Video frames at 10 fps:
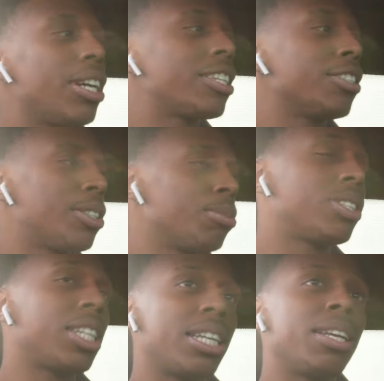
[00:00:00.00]
You got you some
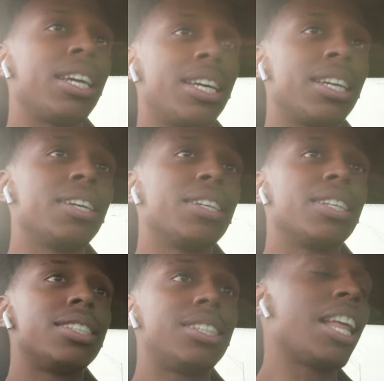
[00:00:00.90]
shit,
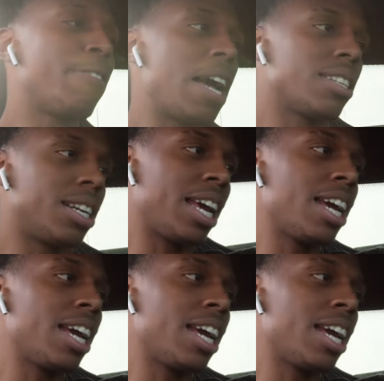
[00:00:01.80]
man. Still ain't faster than the